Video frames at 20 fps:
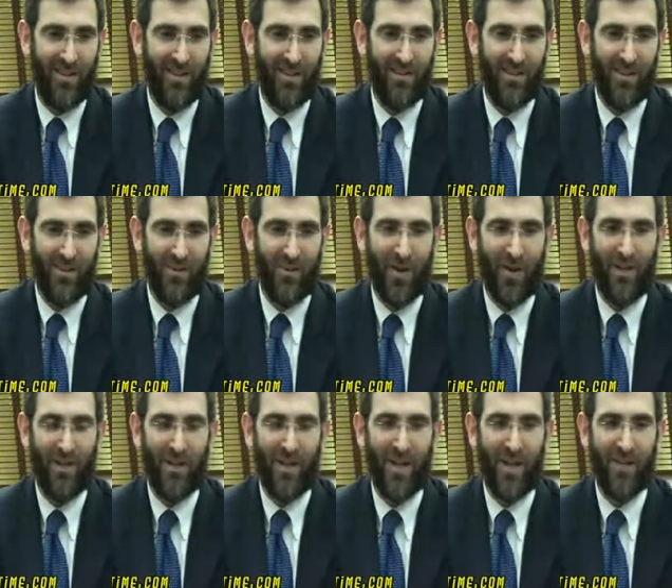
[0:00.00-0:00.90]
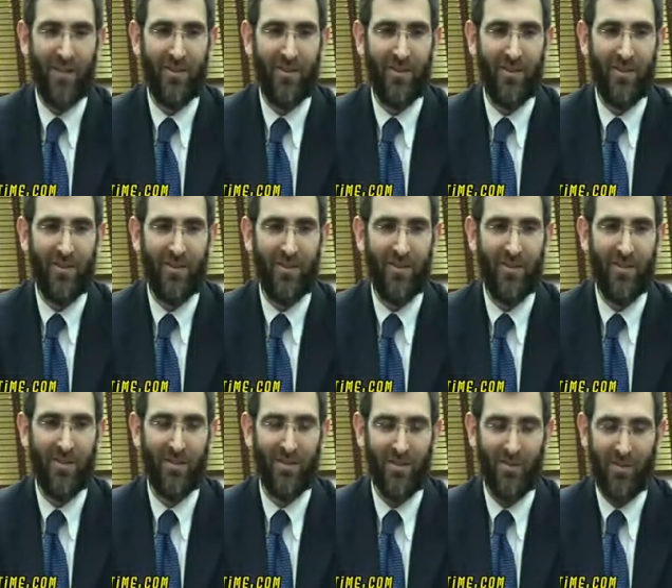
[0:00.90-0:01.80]
You know, there's a great sage,
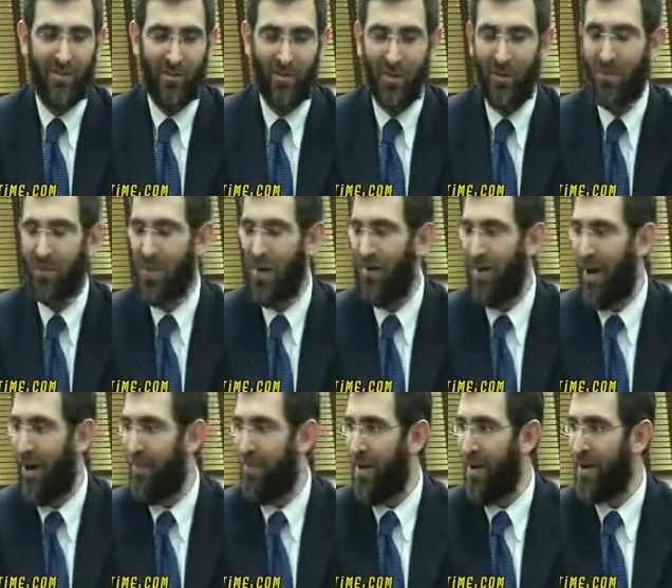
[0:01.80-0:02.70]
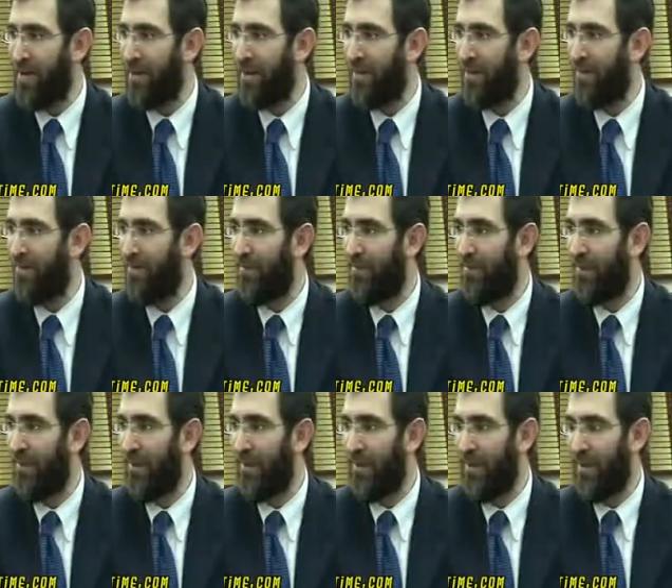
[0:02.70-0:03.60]
Rav Shlomo Zalman Auerbach.
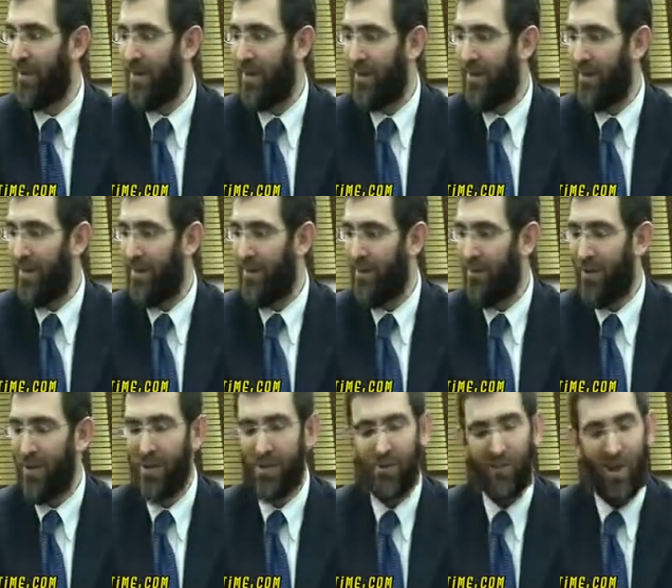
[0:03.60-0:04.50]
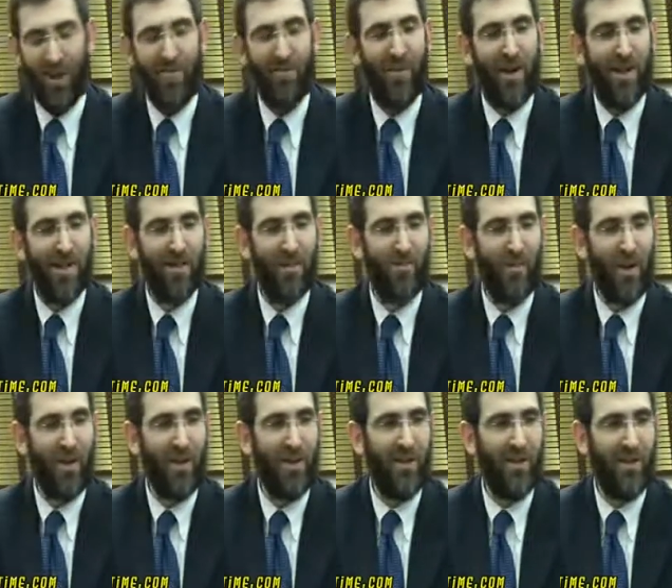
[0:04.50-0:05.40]
when his wife passed
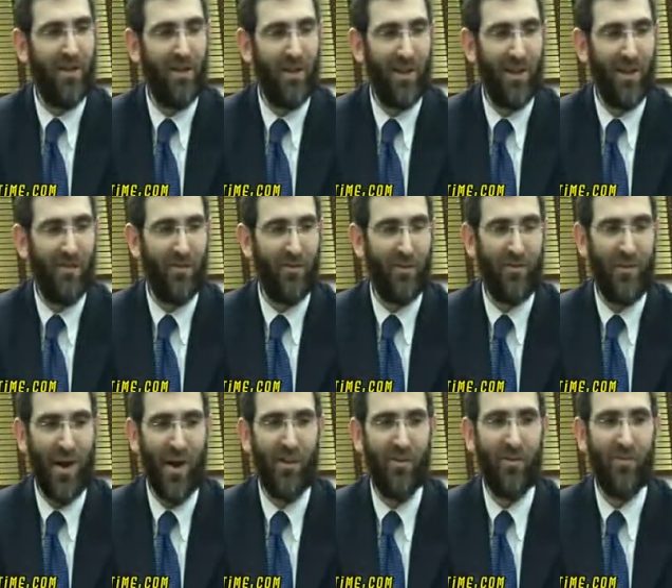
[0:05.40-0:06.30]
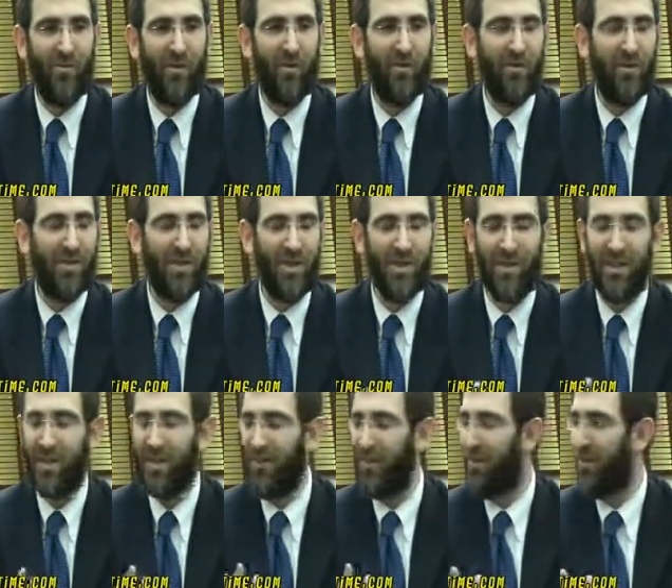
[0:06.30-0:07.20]
away after a marriage of over
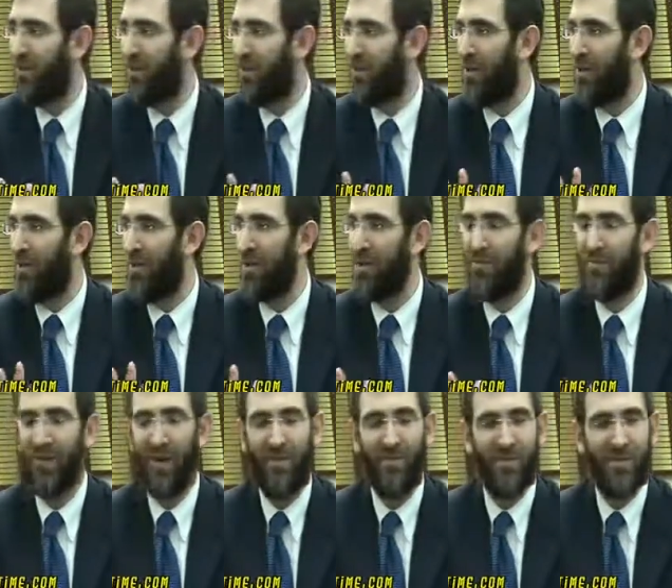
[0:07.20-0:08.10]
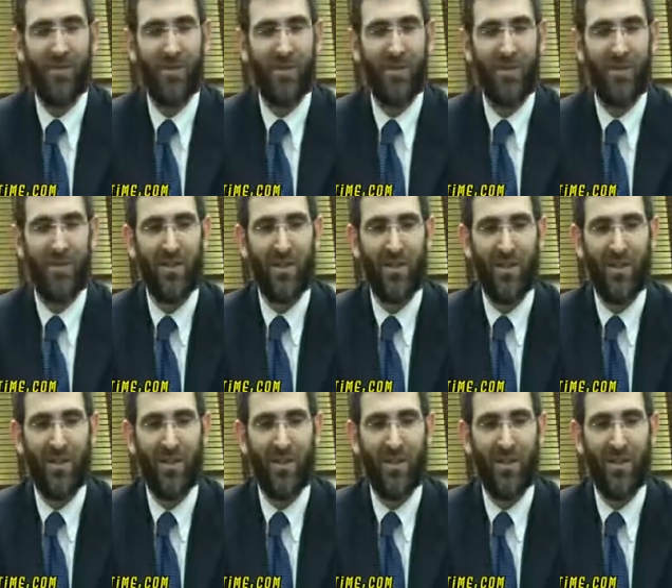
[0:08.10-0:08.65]
60 years or so, 65 years,